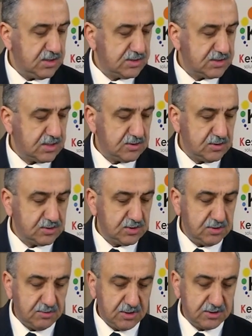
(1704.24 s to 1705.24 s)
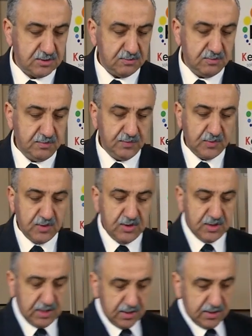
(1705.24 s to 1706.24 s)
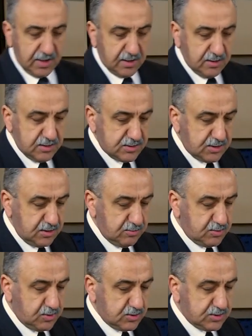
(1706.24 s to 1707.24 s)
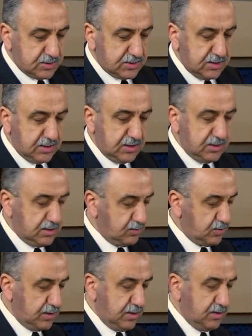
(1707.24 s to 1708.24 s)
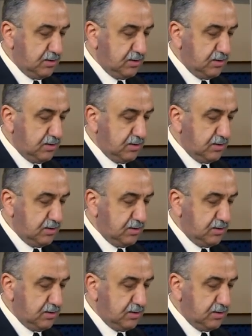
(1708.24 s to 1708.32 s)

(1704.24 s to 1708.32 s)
is settled to the bottom. You can carry the same process in either way.